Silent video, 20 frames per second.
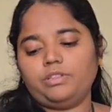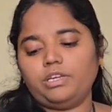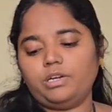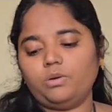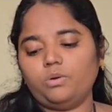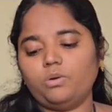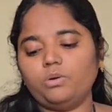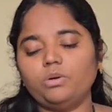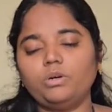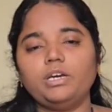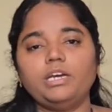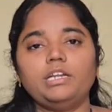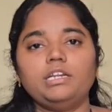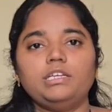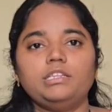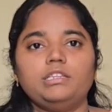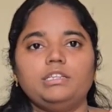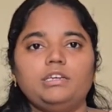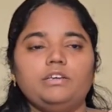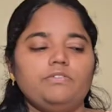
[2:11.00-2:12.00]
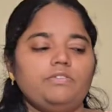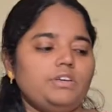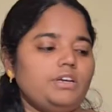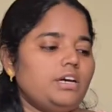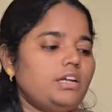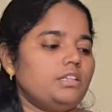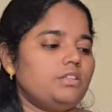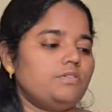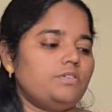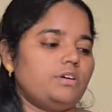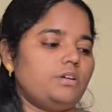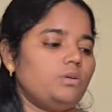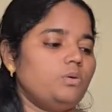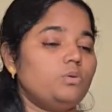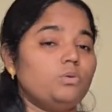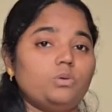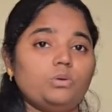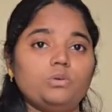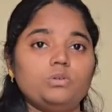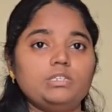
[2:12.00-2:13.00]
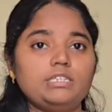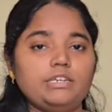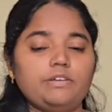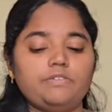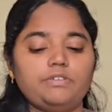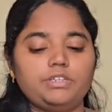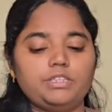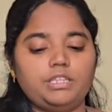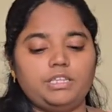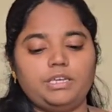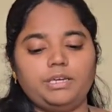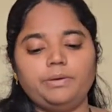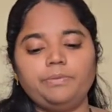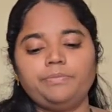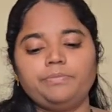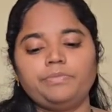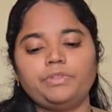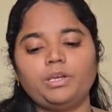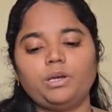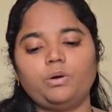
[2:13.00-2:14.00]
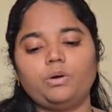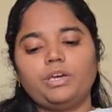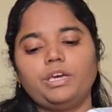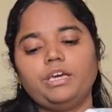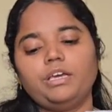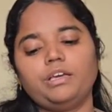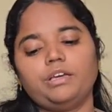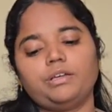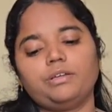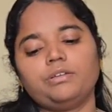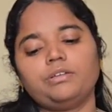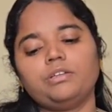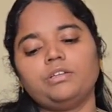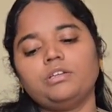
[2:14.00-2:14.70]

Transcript: They don't know anything. We are the one who knows everything. Okay.